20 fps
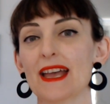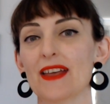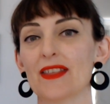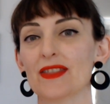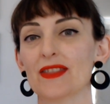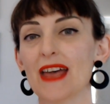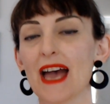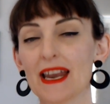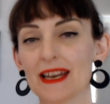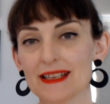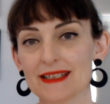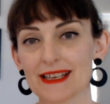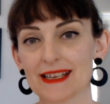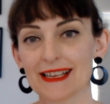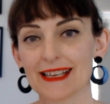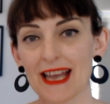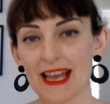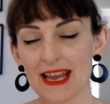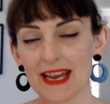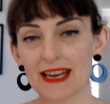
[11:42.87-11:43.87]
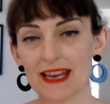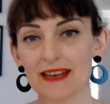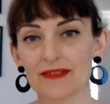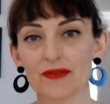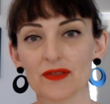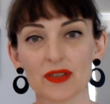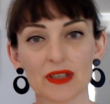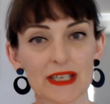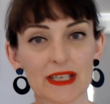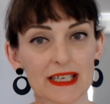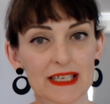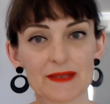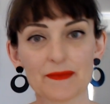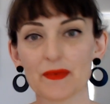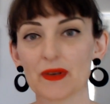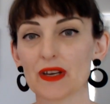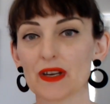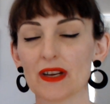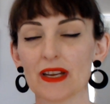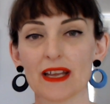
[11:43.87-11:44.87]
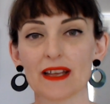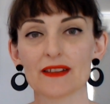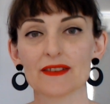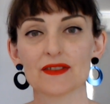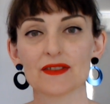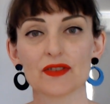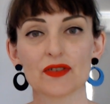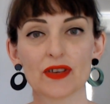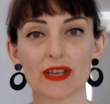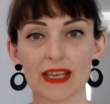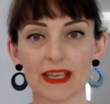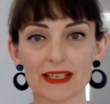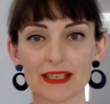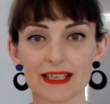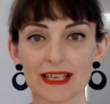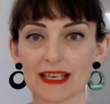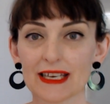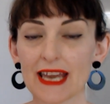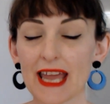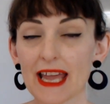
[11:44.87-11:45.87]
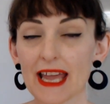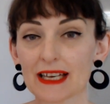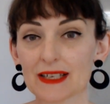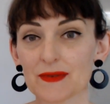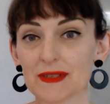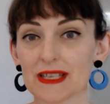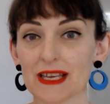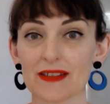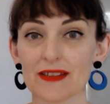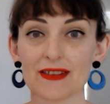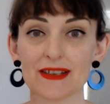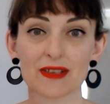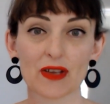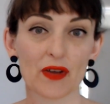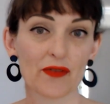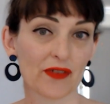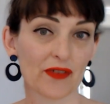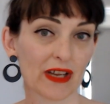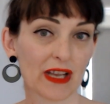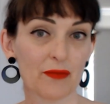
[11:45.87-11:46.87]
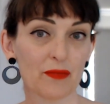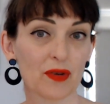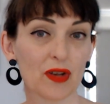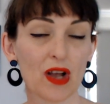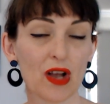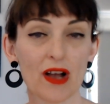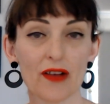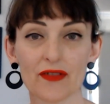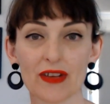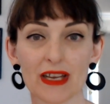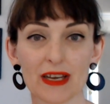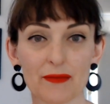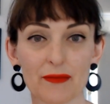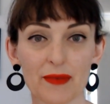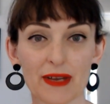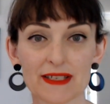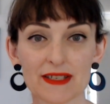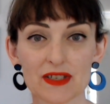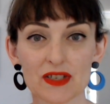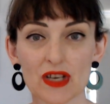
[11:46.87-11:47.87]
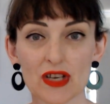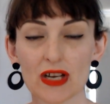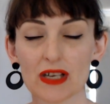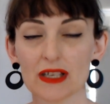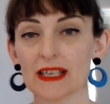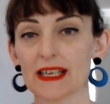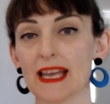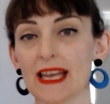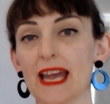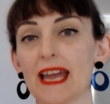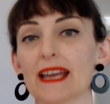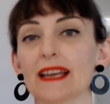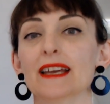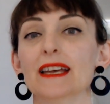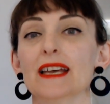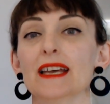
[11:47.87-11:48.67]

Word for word: That is a gainful experience. You can connect with others over a cup of coffee and a piece of chocolate cake.